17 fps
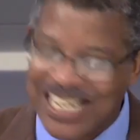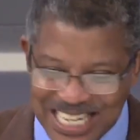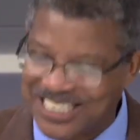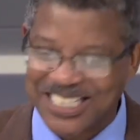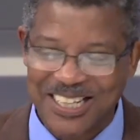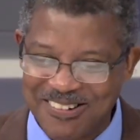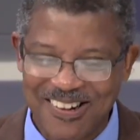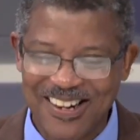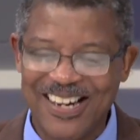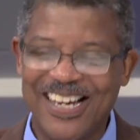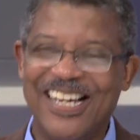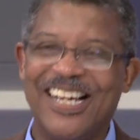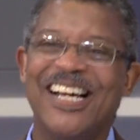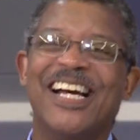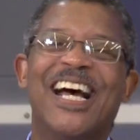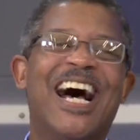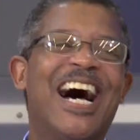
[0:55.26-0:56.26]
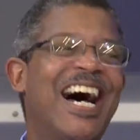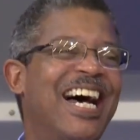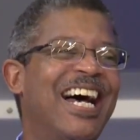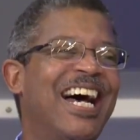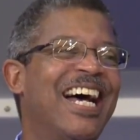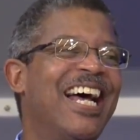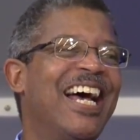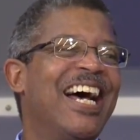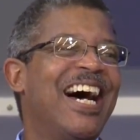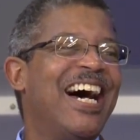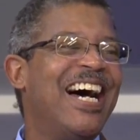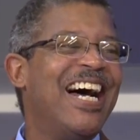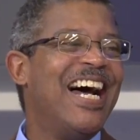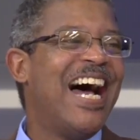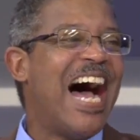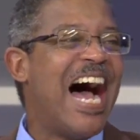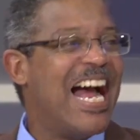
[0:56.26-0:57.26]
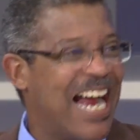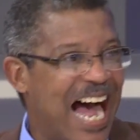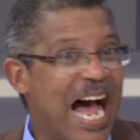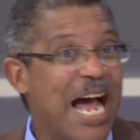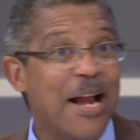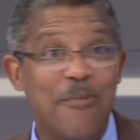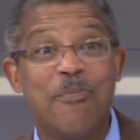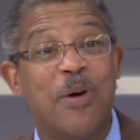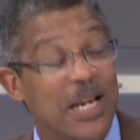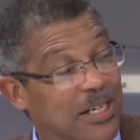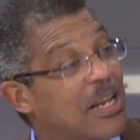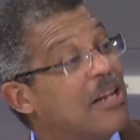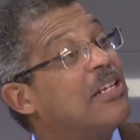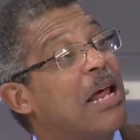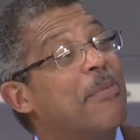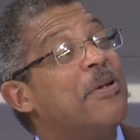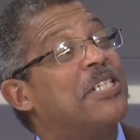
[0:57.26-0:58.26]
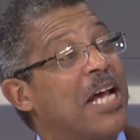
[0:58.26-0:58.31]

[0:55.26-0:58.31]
disagree. Who else keeps score besides you? I, I but uh, let me